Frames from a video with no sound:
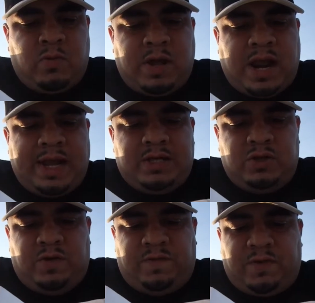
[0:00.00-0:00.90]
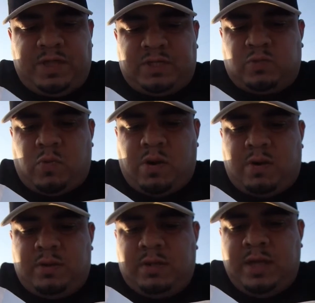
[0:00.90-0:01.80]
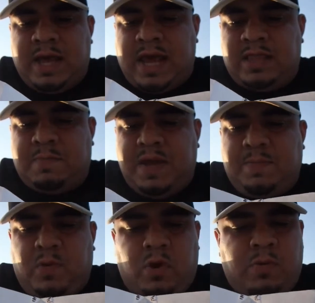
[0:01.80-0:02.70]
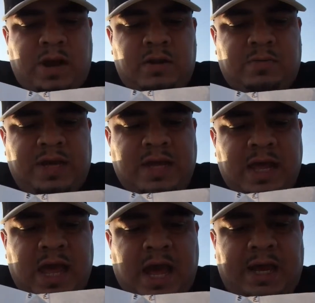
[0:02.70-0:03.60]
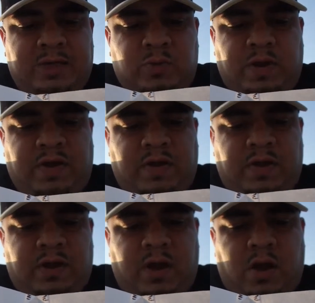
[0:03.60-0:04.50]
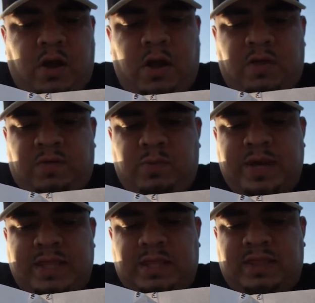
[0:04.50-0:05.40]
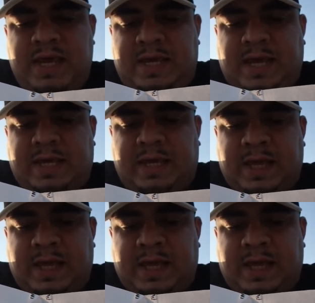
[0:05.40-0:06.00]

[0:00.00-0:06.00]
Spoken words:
What I do for this world and the people around me, I do it all with thinking,